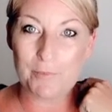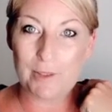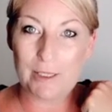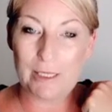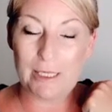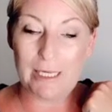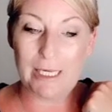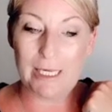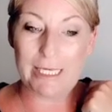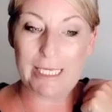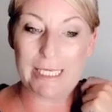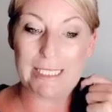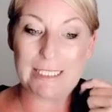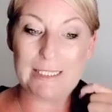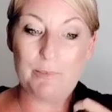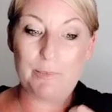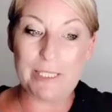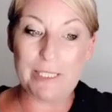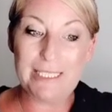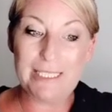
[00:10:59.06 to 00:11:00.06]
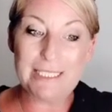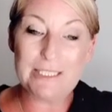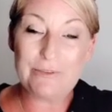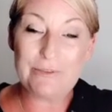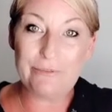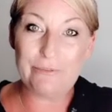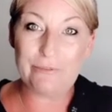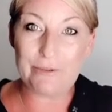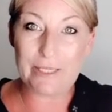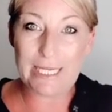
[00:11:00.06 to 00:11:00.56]
And his biggest
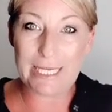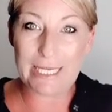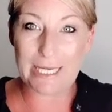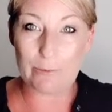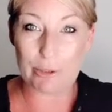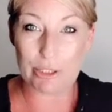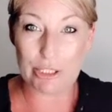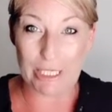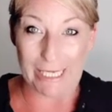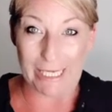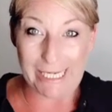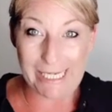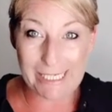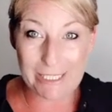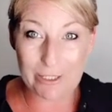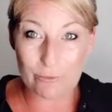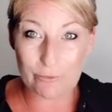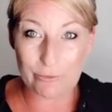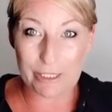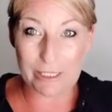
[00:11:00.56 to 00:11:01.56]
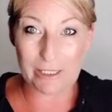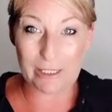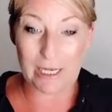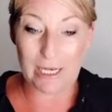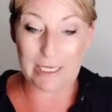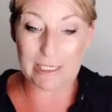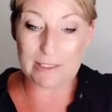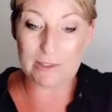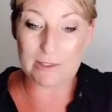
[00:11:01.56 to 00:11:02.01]
fear, which he didn't realize,